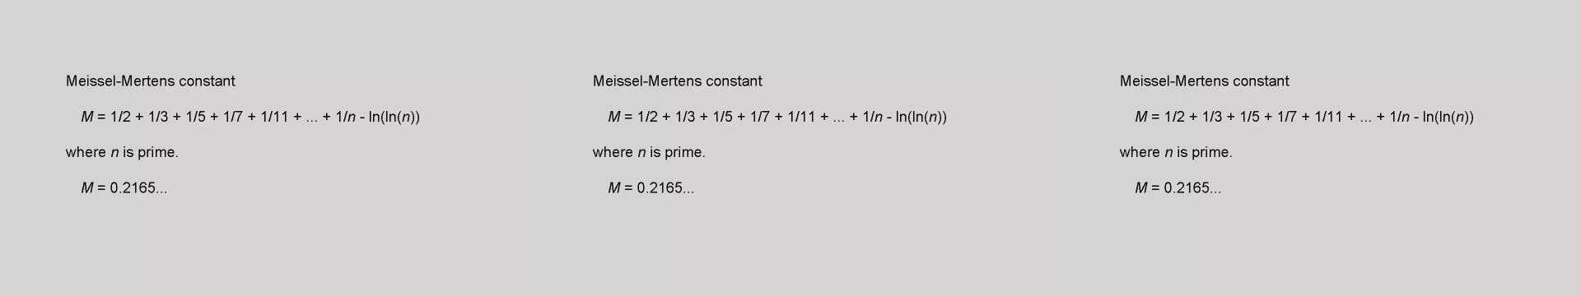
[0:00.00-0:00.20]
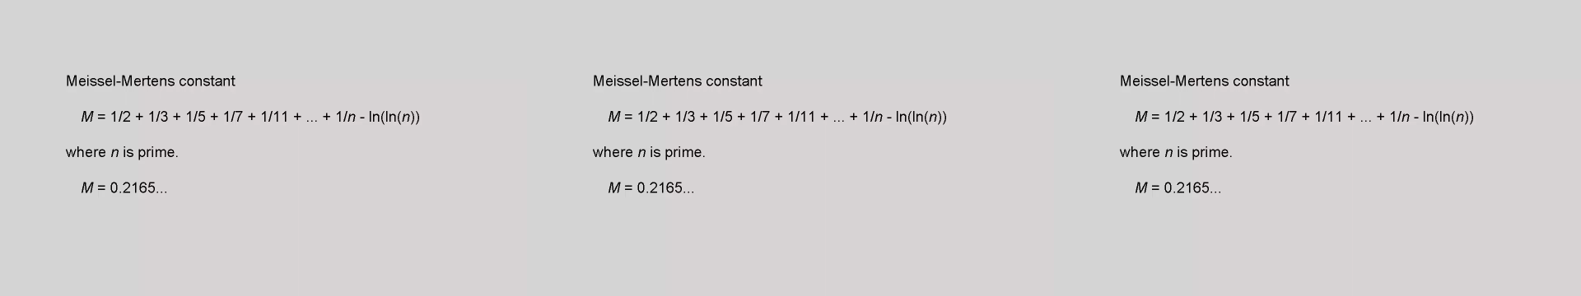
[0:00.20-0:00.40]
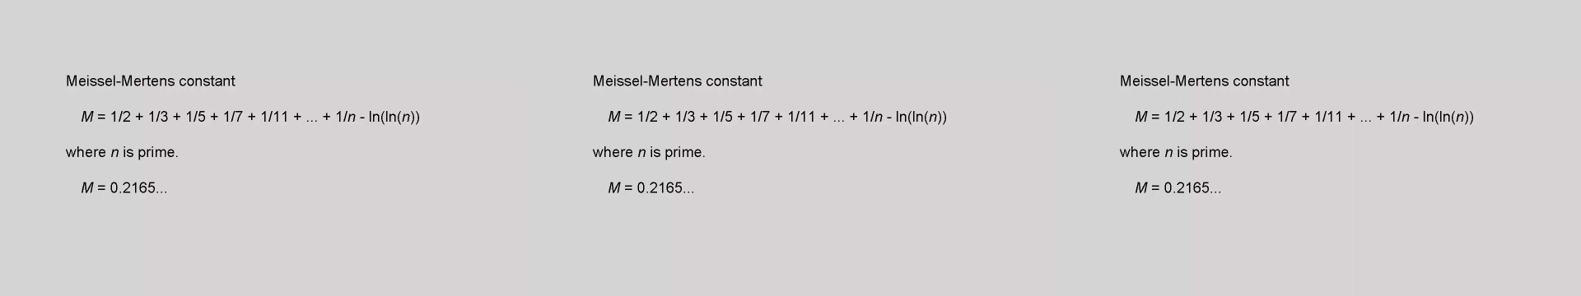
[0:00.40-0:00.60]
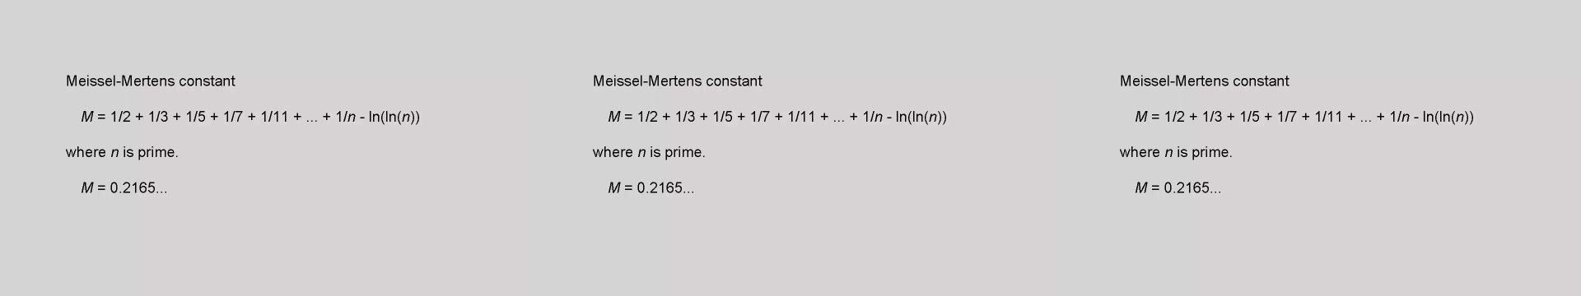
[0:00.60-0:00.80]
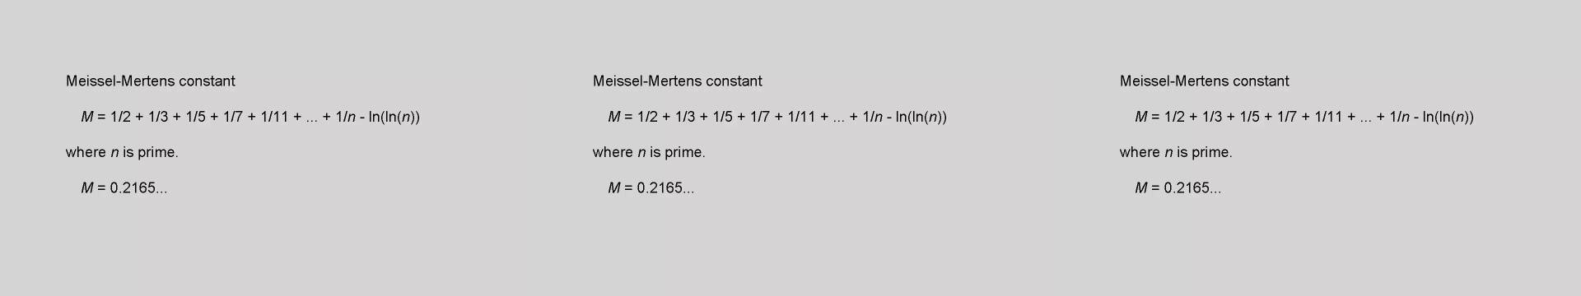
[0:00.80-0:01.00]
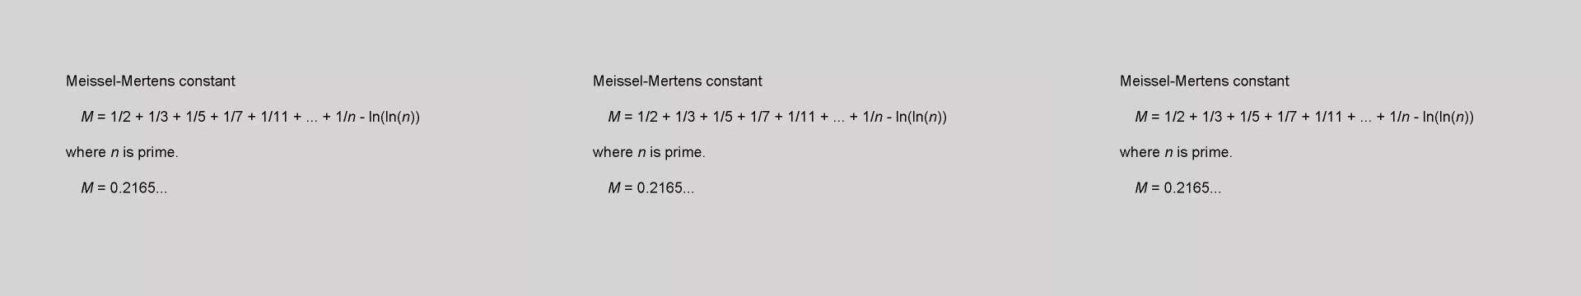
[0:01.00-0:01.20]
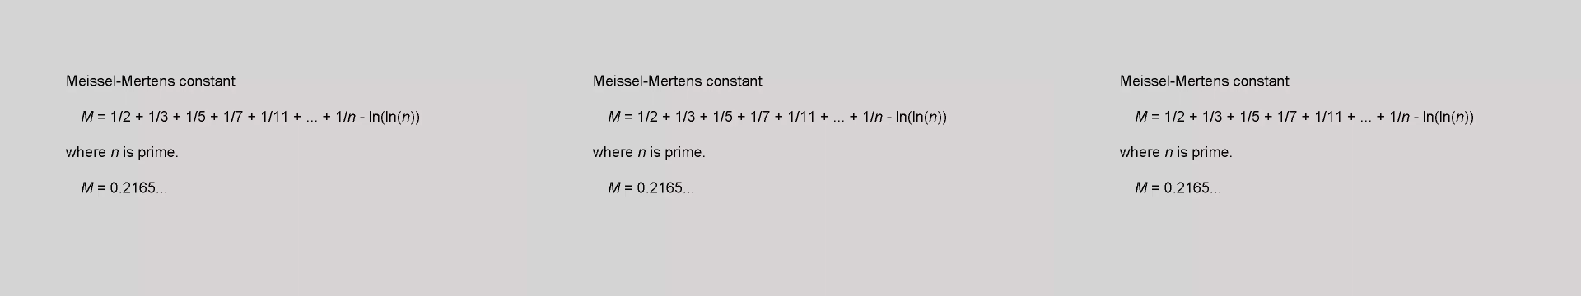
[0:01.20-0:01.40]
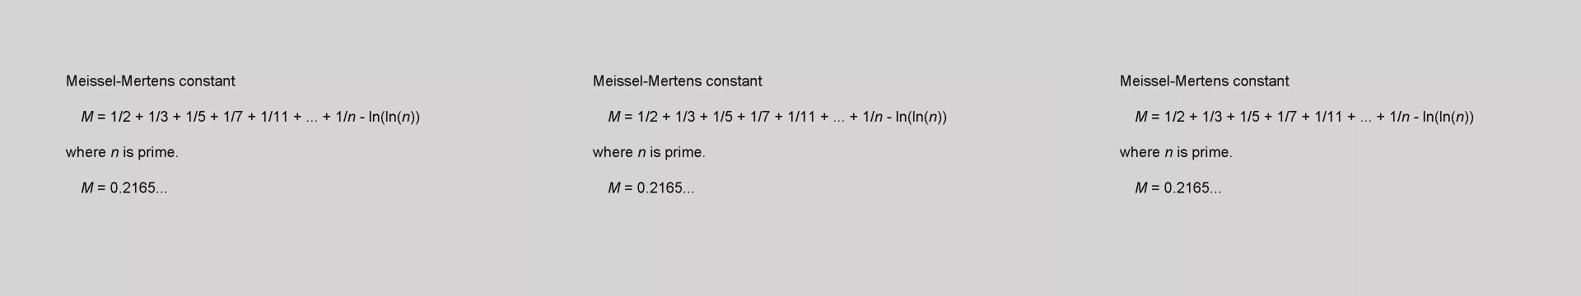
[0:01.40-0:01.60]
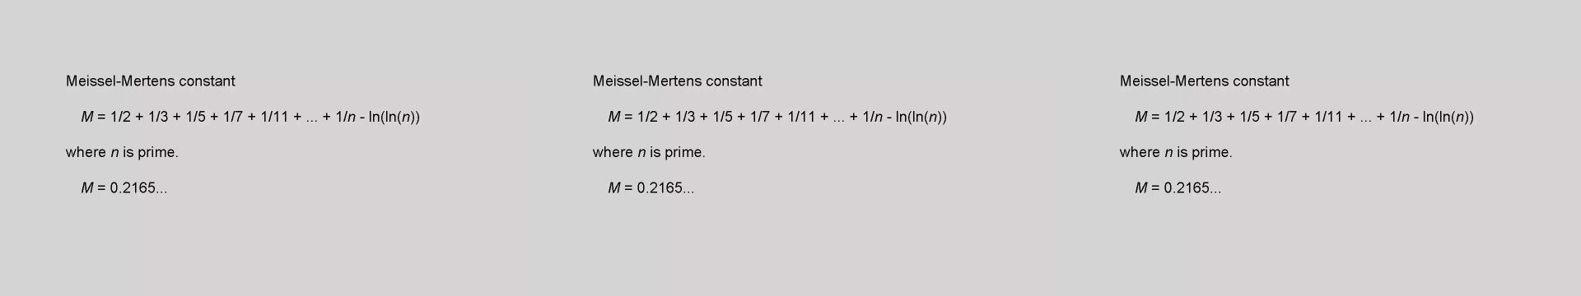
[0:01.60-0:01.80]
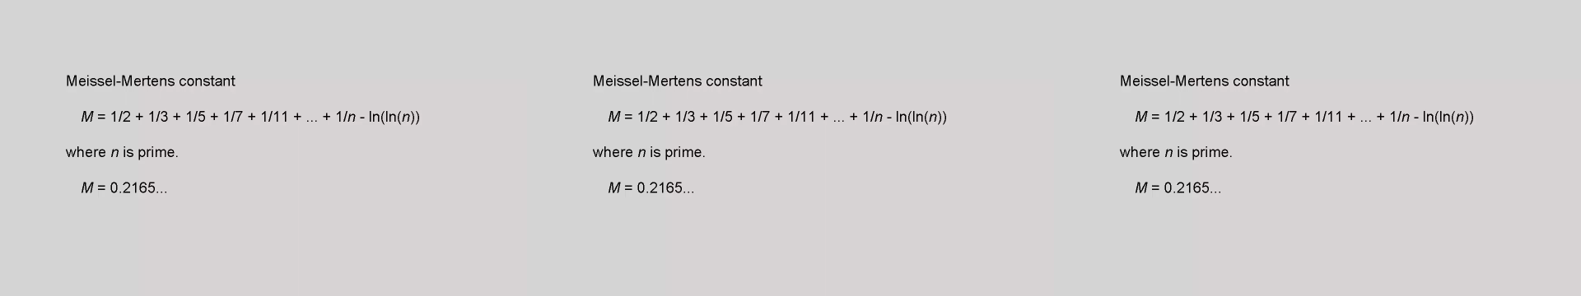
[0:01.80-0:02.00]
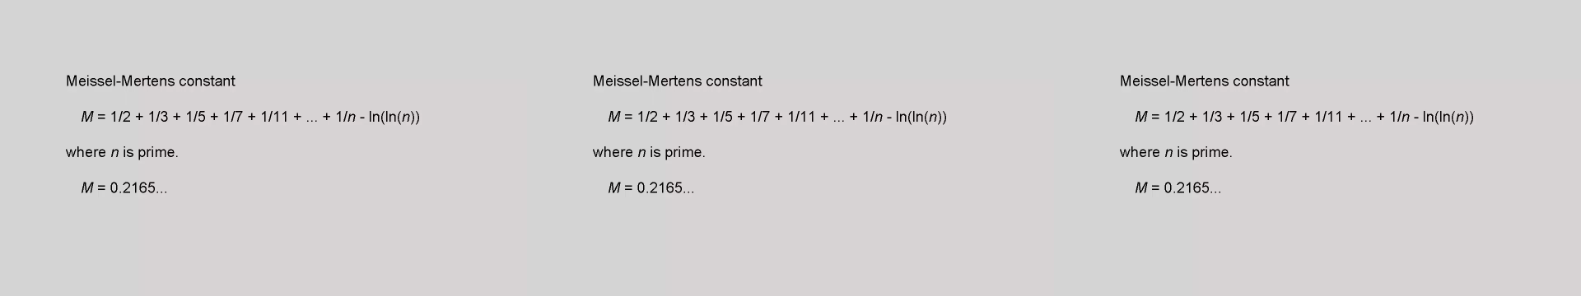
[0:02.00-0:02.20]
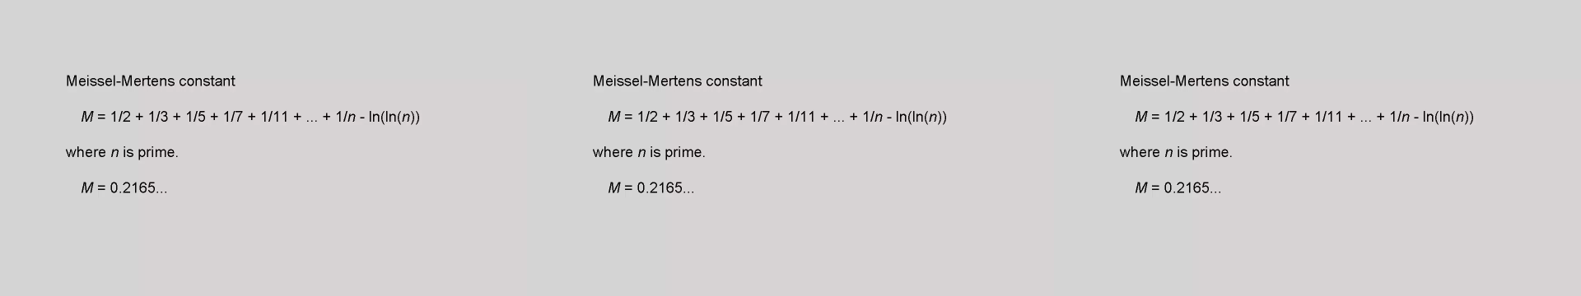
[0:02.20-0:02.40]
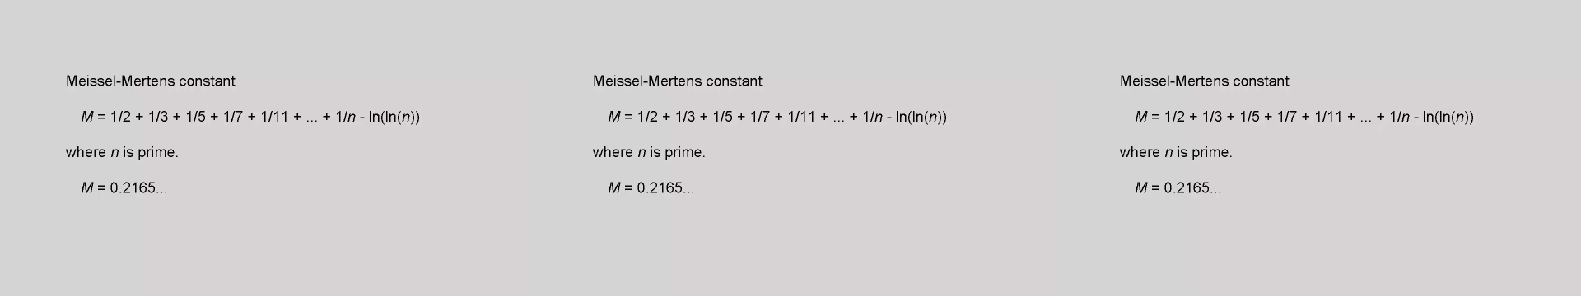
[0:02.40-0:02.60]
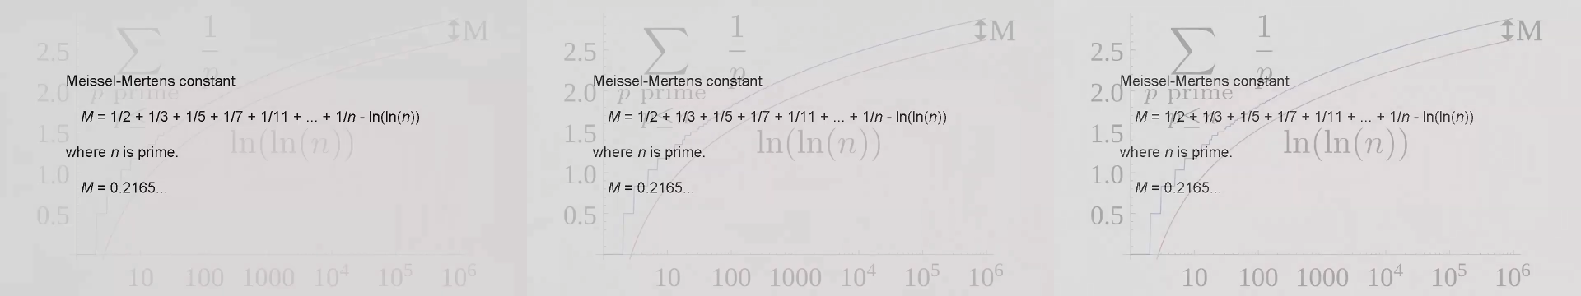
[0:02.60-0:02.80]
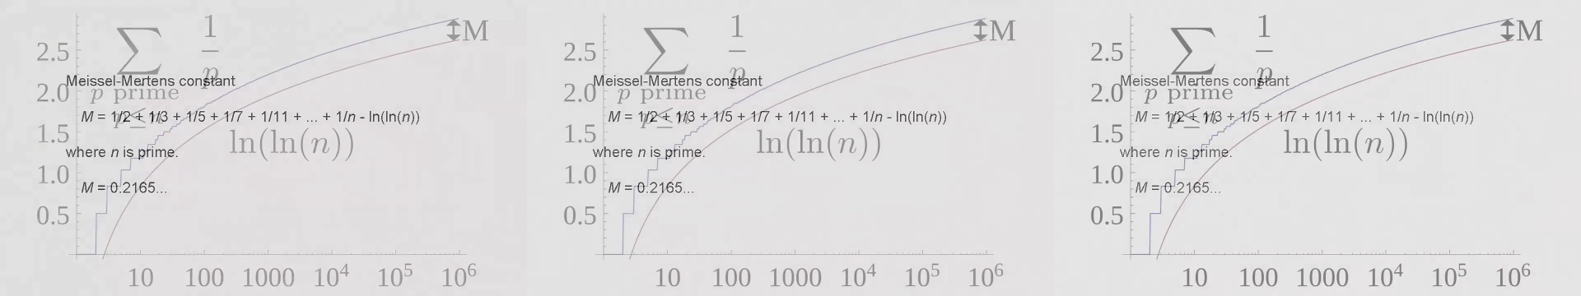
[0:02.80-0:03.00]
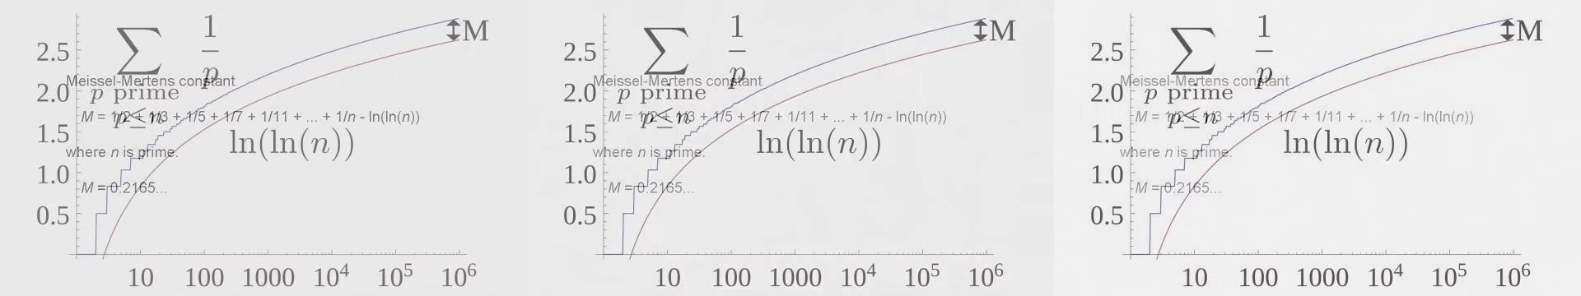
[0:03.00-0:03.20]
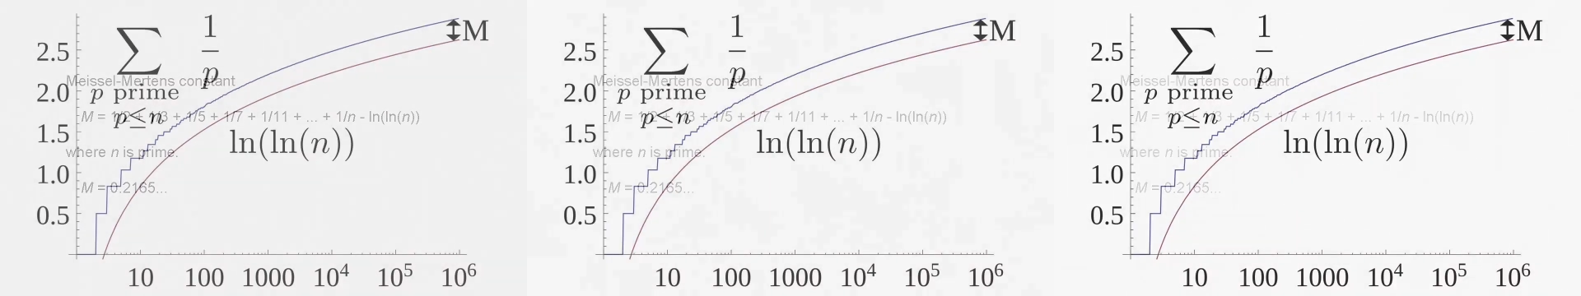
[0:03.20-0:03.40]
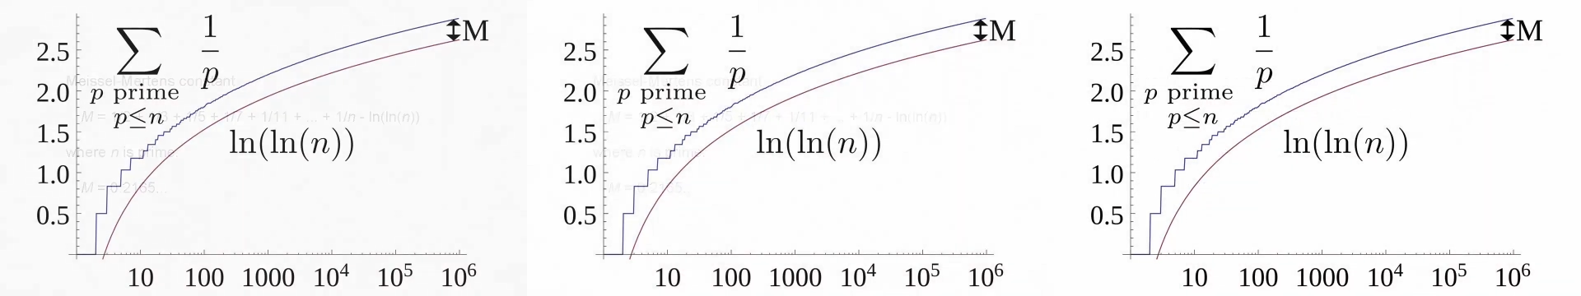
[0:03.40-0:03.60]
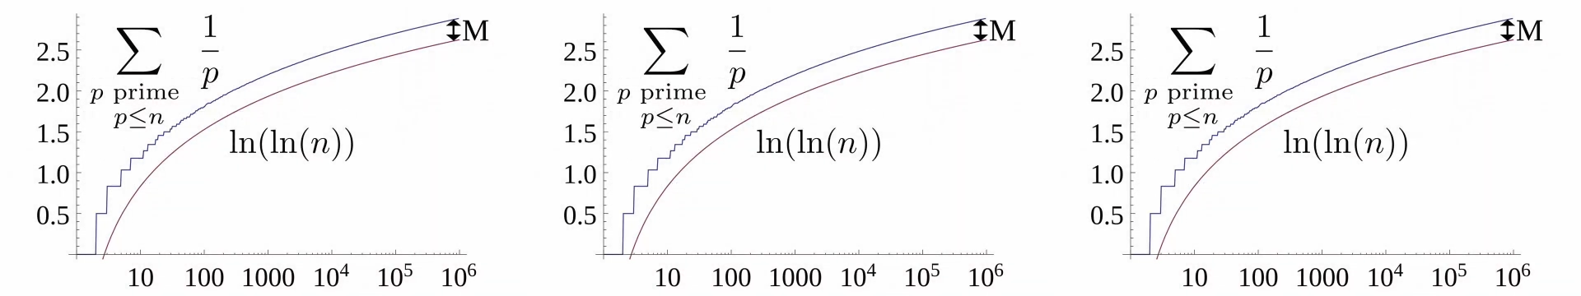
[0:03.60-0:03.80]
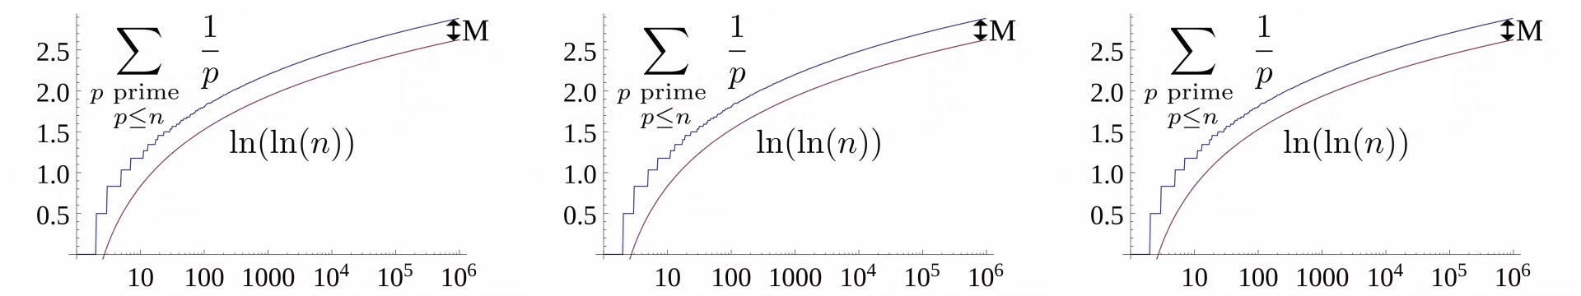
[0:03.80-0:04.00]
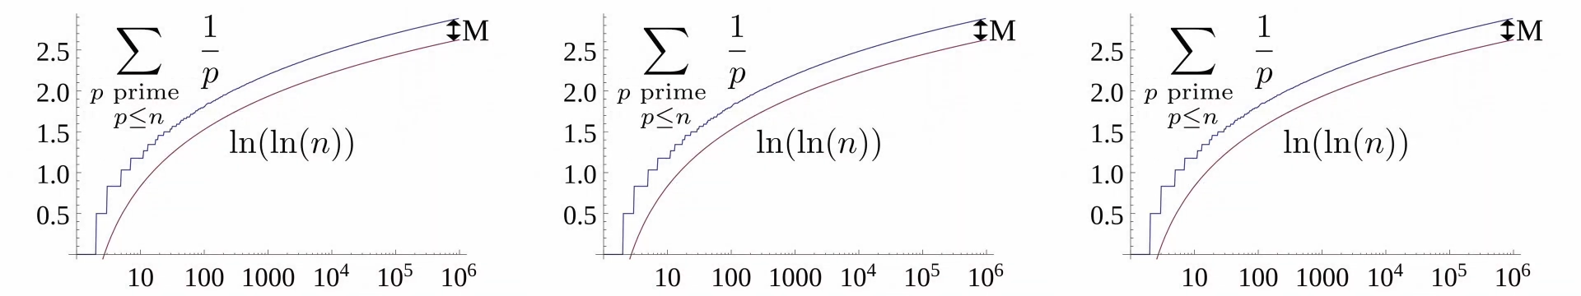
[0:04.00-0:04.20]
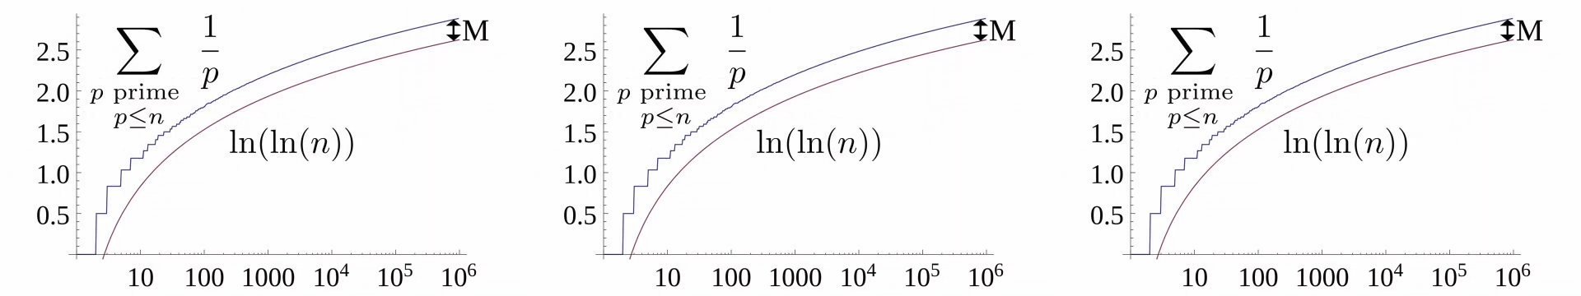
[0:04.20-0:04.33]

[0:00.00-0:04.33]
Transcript: [unreadable: no face in view]